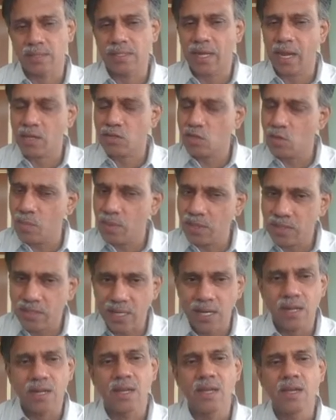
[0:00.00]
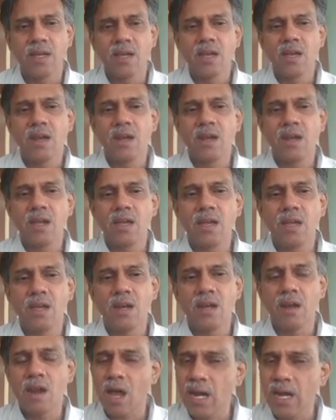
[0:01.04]
It has to be still
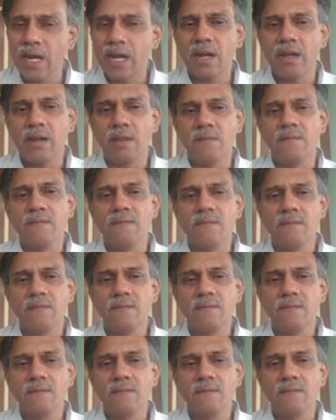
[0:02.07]
non-negative,